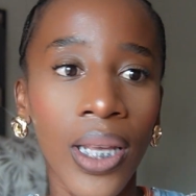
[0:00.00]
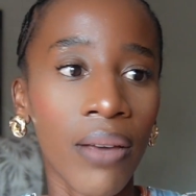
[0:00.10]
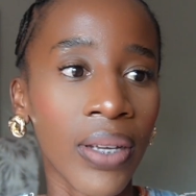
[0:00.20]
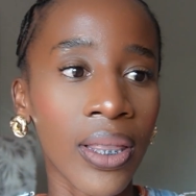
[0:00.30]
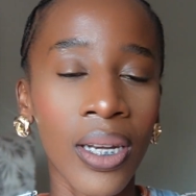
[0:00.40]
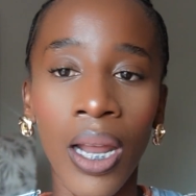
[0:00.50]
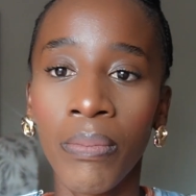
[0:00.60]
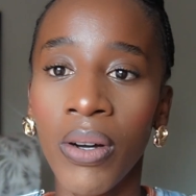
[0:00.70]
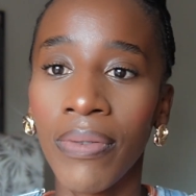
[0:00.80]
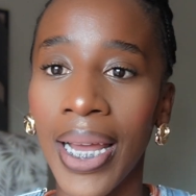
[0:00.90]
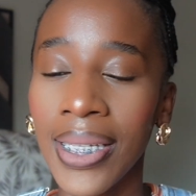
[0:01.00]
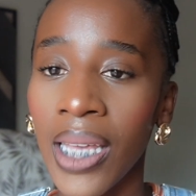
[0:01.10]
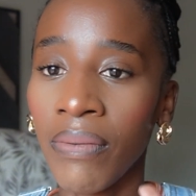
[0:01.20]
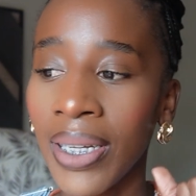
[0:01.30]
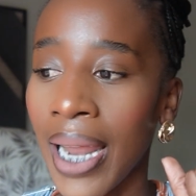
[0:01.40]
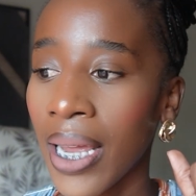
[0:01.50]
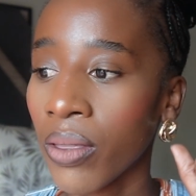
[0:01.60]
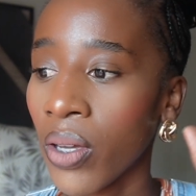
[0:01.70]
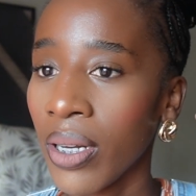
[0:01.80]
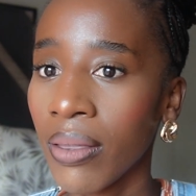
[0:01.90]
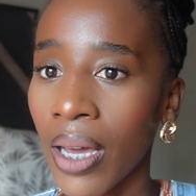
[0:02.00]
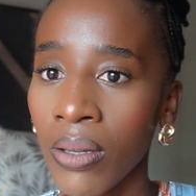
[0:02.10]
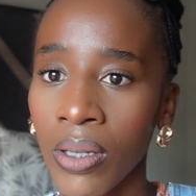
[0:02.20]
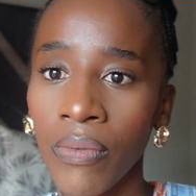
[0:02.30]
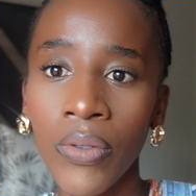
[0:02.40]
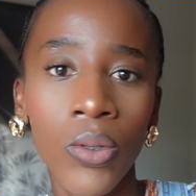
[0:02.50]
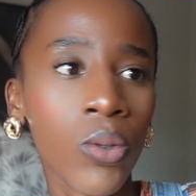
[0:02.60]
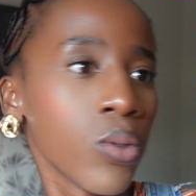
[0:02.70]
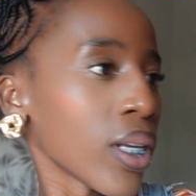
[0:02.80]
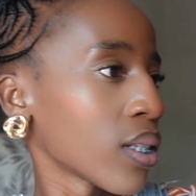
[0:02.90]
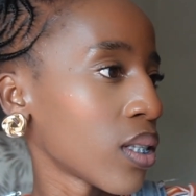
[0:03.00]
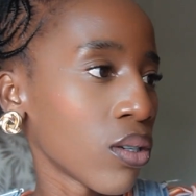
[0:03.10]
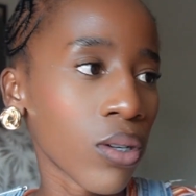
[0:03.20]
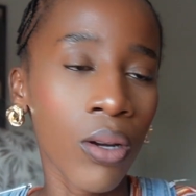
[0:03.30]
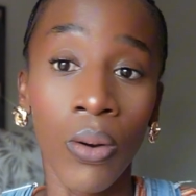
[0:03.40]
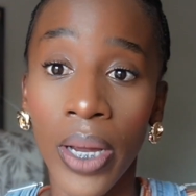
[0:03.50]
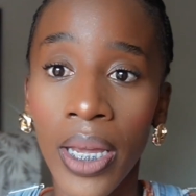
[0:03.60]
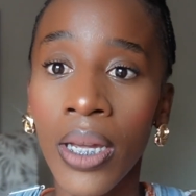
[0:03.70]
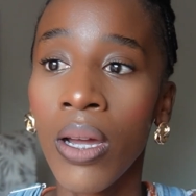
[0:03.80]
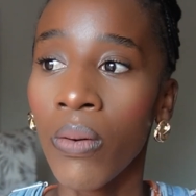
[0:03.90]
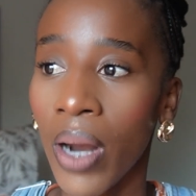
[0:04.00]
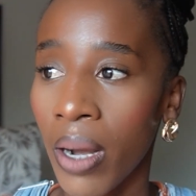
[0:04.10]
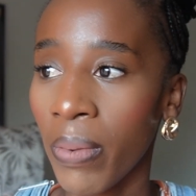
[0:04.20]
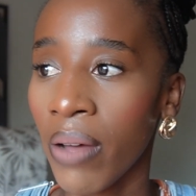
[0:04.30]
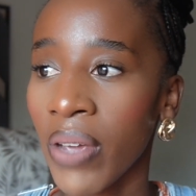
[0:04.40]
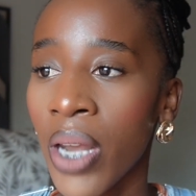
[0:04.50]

having the number of likes, having like 30,000 views, etc., going right above,